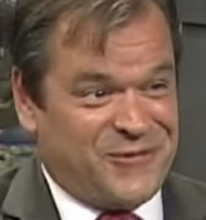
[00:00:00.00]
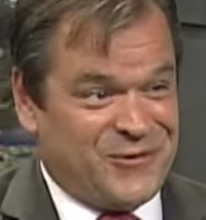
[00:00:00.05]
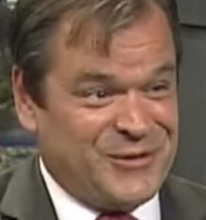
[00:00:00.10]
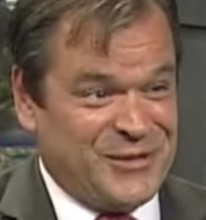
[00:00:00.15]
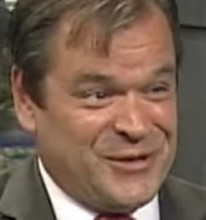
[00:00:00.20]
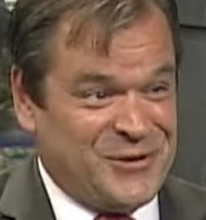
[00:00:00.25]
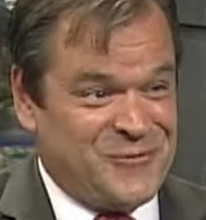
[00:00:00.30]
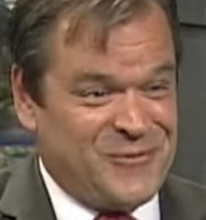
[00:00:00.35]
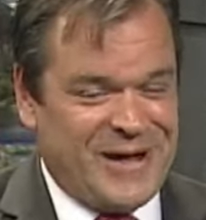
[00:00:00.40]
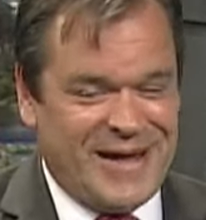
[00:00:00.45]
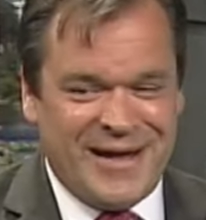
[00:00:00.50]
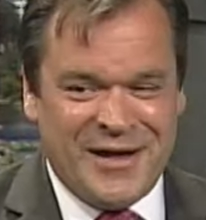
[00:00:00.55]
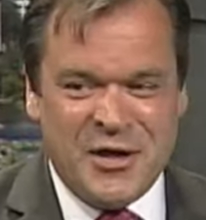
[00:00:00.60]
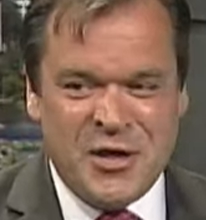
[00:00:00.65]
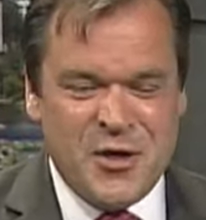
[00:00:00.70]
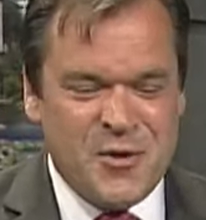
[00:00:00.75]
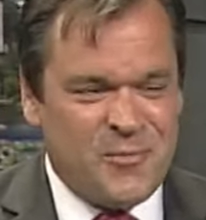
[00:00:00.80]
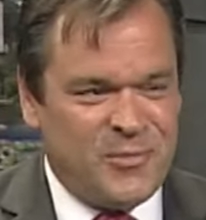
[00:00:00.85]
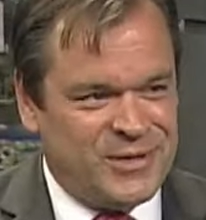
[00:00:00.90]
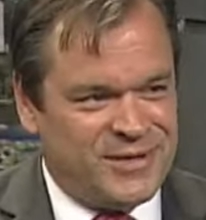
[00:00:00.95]
for a little while,
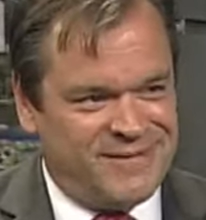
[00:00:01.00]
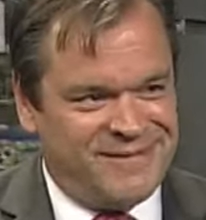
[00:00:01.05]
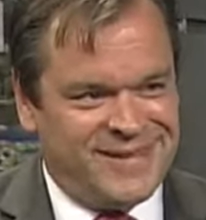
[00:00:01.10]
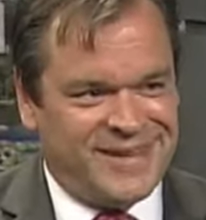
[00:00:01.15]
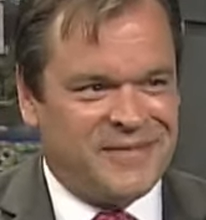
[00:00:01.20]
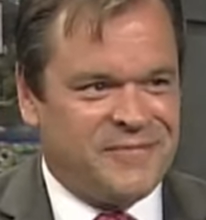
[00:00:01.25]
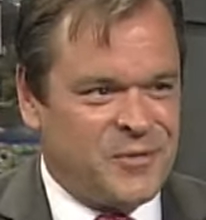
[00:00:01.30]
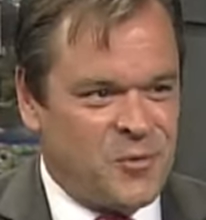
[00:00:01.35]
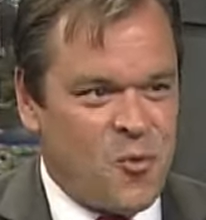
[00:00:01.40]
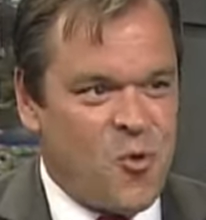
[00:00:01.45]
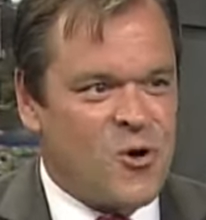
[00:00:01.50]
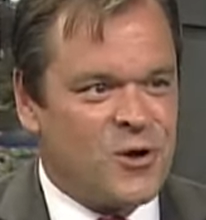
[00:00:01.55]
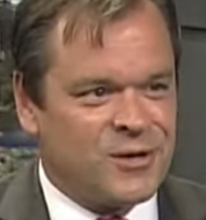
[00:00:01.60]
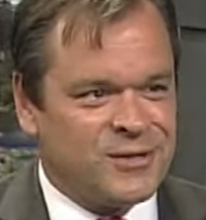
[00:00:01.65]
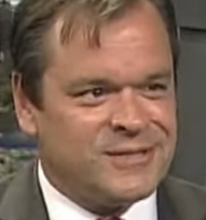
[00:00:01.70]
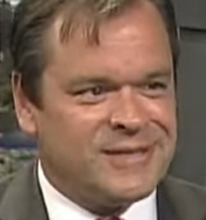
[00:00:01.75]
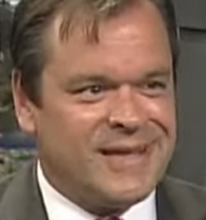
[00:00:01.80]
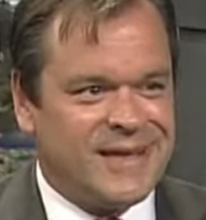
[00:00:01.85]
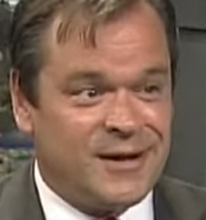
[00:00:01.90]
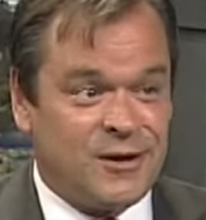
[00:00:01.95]
but if the
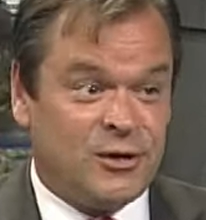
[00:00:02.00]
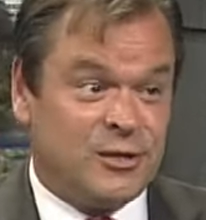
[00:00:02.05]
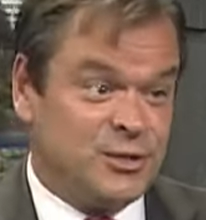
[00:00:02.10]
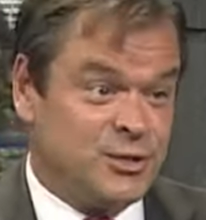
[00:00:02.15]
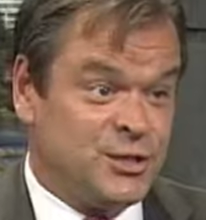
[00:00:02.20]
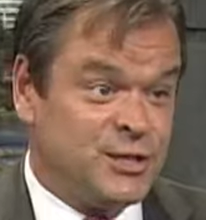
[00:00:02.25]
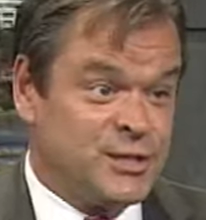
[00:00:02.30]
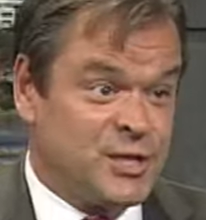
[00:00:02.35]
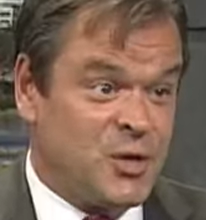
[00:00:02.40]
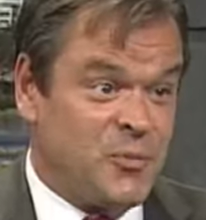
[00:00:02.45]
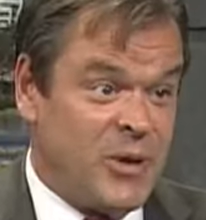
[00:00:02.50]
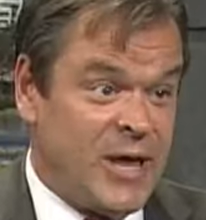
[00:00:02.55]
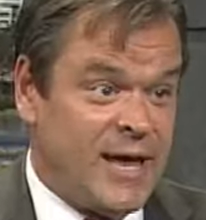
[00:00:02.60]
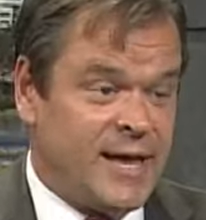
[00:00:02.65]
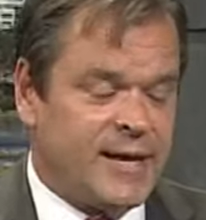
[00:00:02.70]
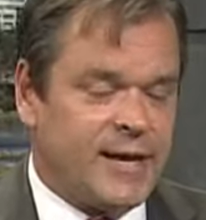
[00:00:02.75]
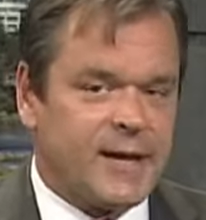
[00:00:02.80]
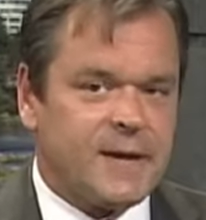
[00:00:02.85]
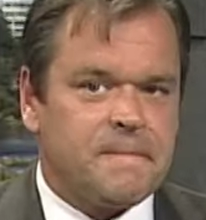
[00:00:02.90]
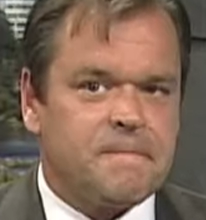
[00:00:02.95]
water's not on, oh, she's going to
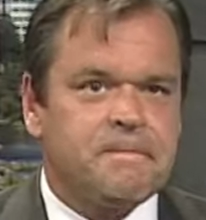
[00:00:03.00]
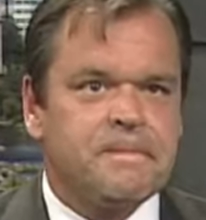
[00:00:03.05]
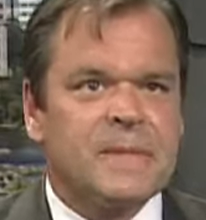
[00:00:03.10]
panic.